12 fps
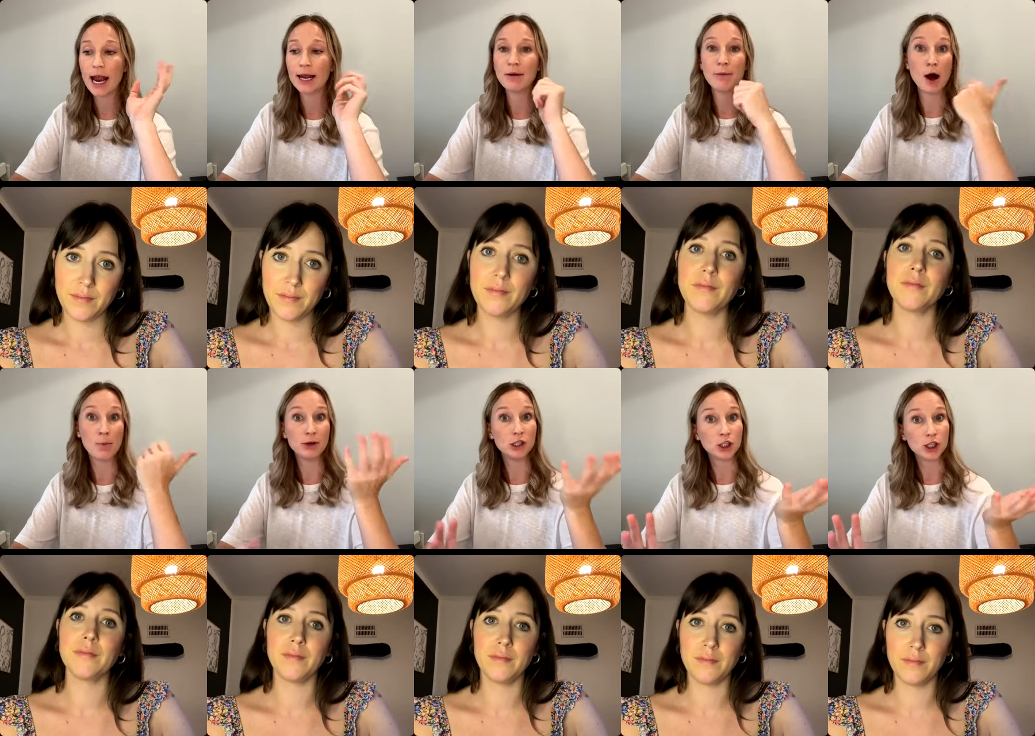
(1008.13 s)
Speaker 1: and my
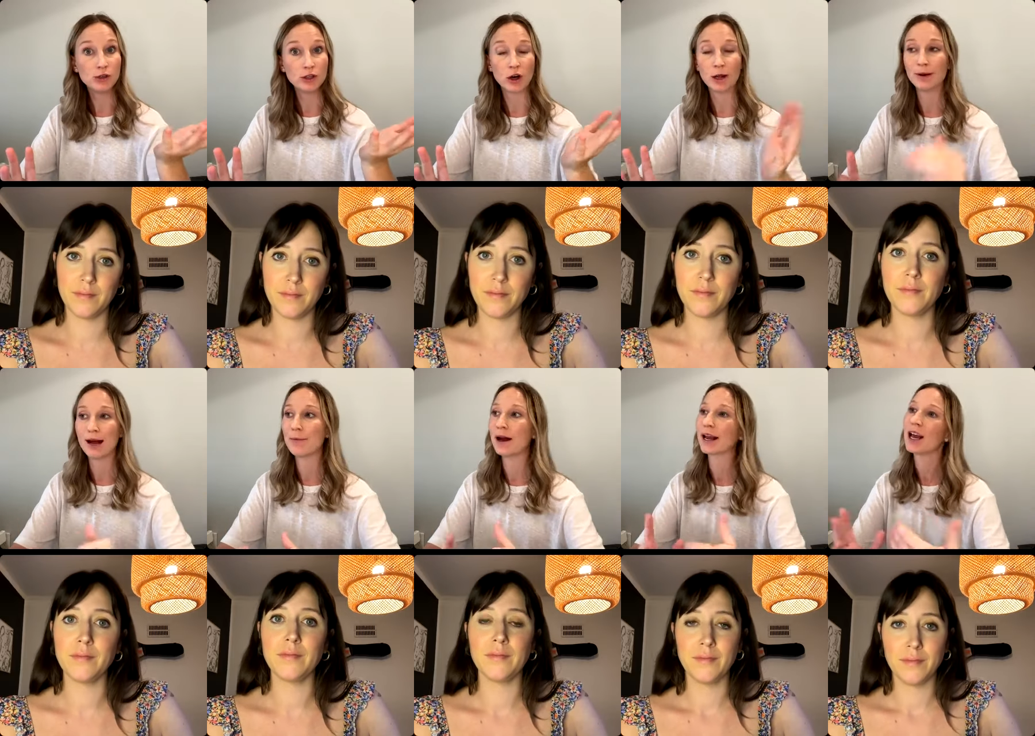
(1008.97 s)
mom put shoes on him and
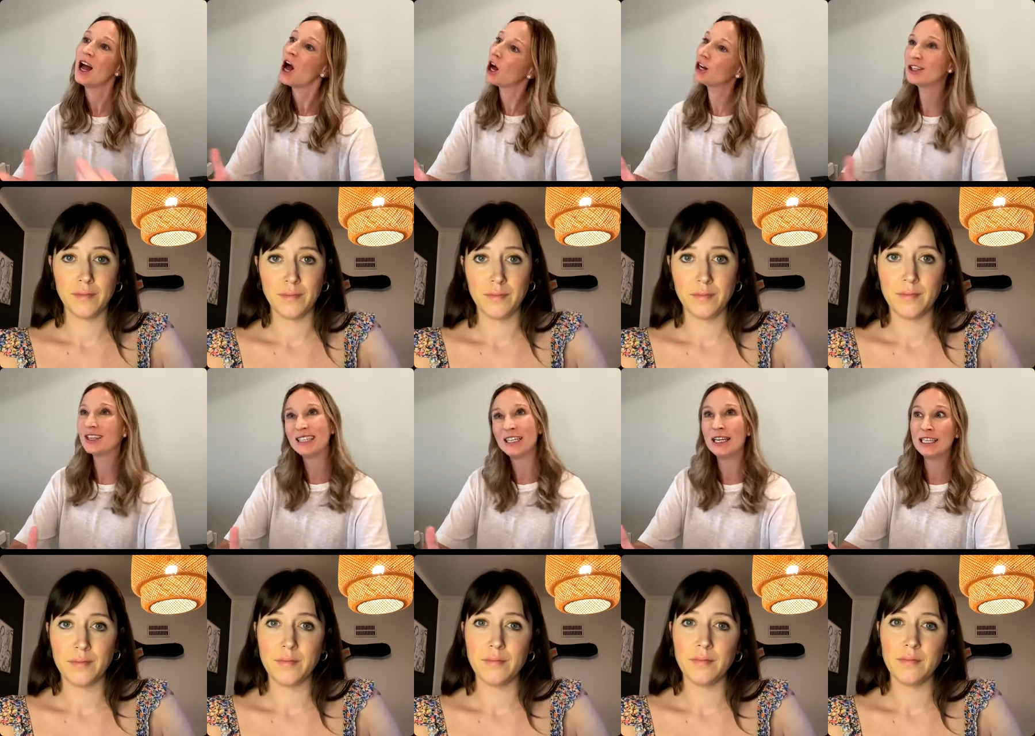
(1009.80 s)
I'm like,
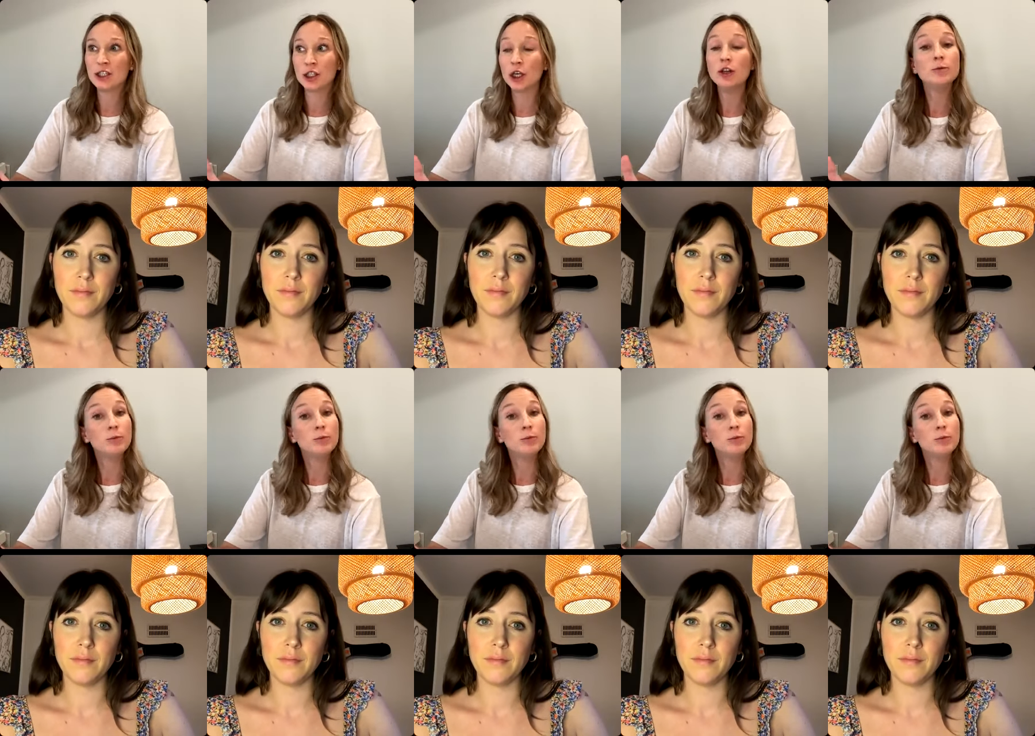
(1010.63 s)
does he need shoes?